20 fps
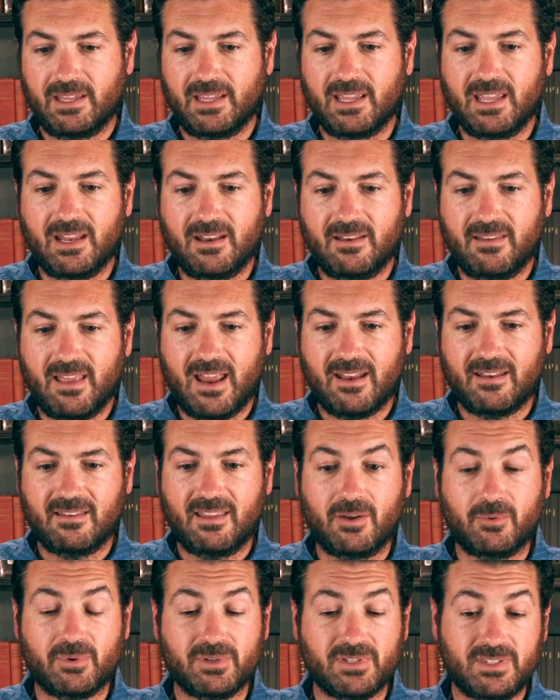in that
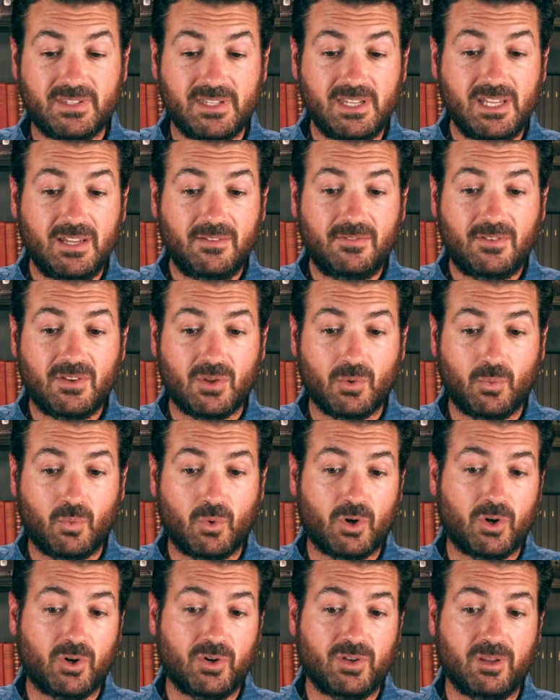they received the
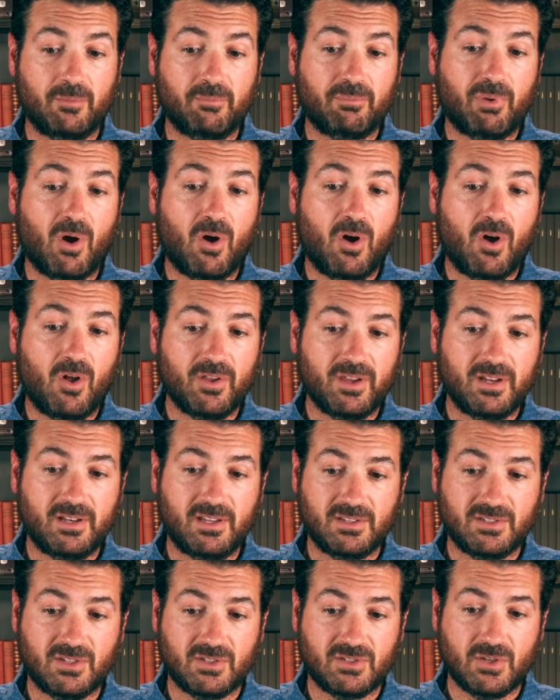word that Paul and
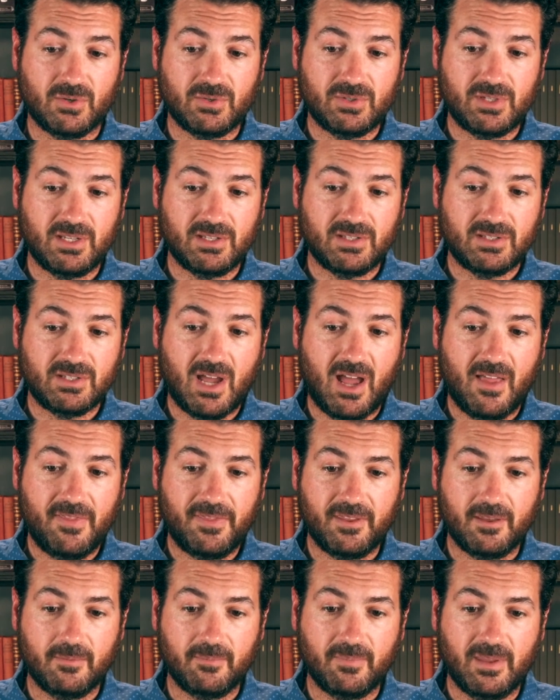his associates taught
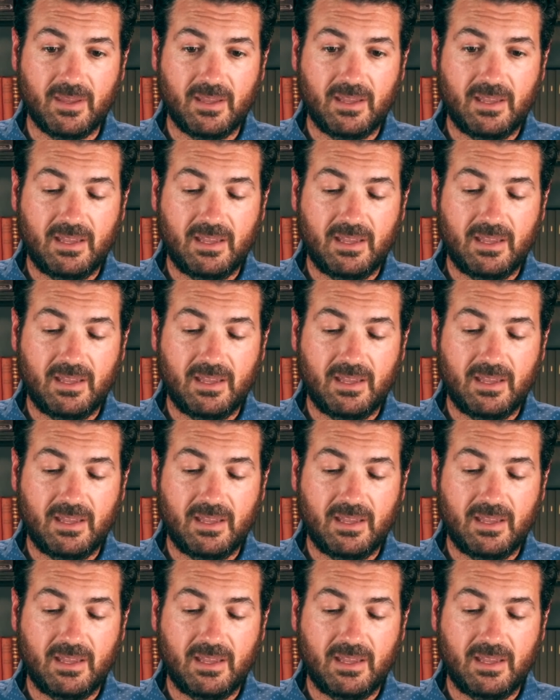them,